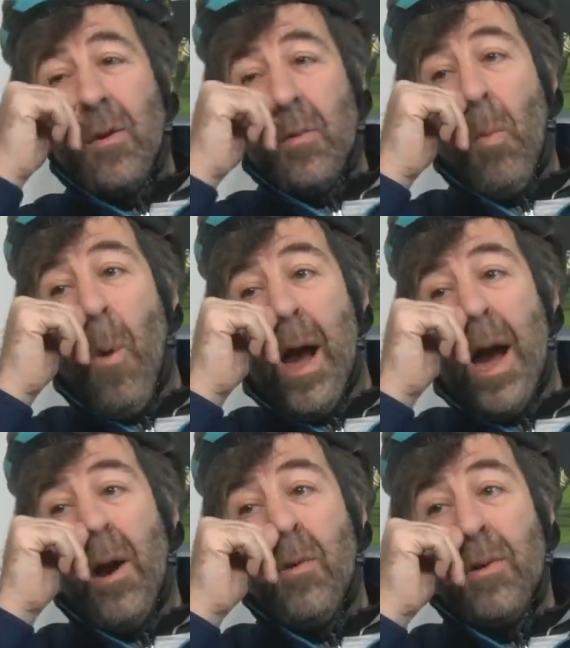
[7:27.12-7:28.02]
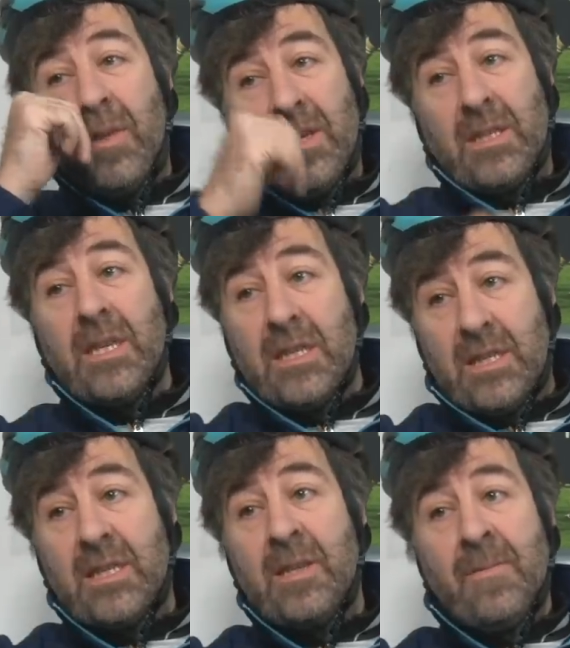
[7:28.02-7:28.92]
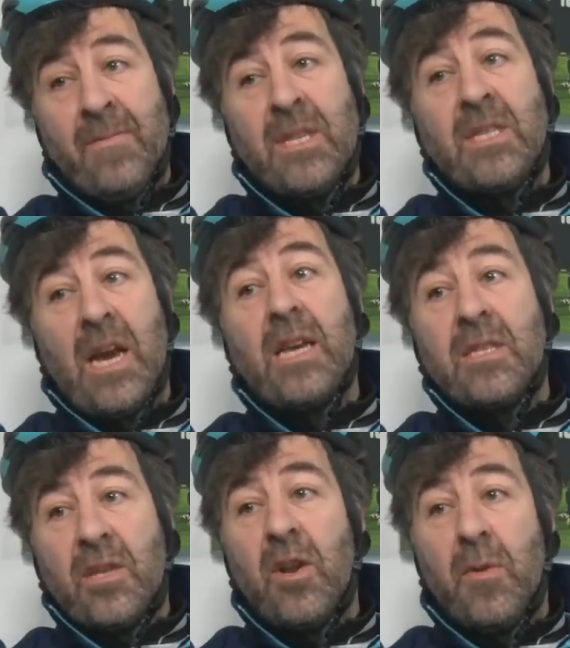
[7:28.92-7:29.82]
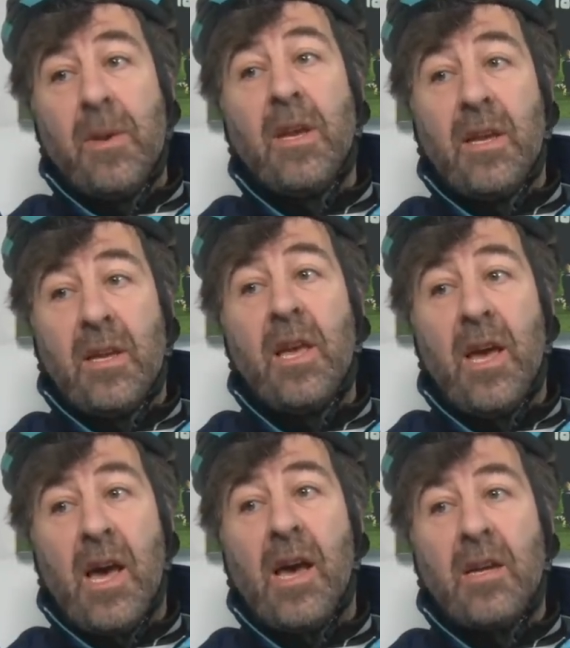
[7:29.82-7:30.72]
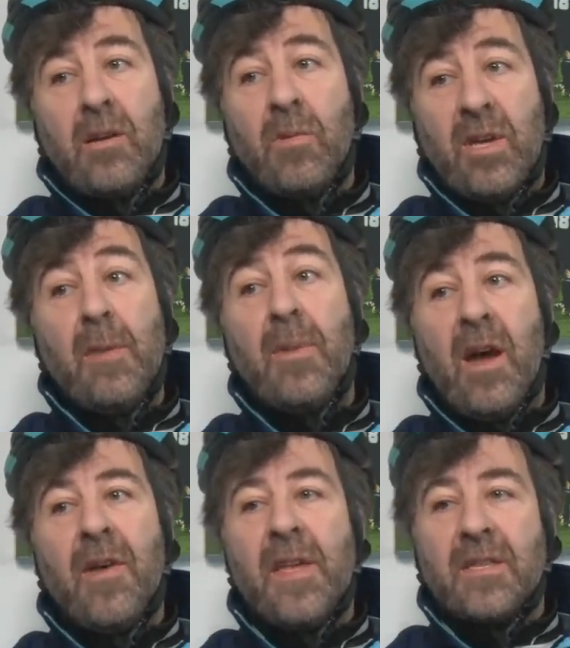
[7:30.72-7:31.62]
thought, wow, this is, this guy is going to be, yeah, yeah those we'll keep an eye on